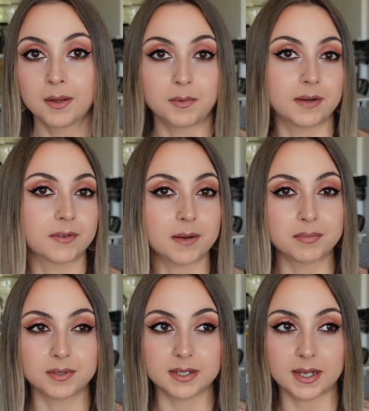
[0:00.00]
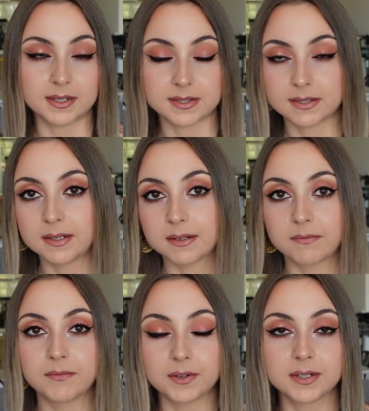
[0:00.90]
Whenever I put acidic
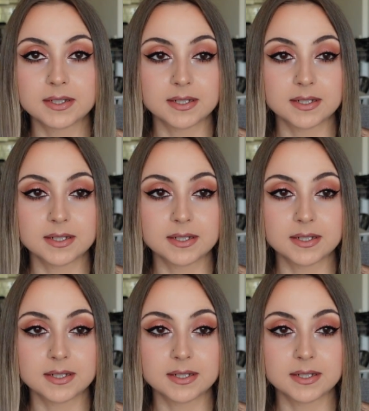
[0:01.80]
foods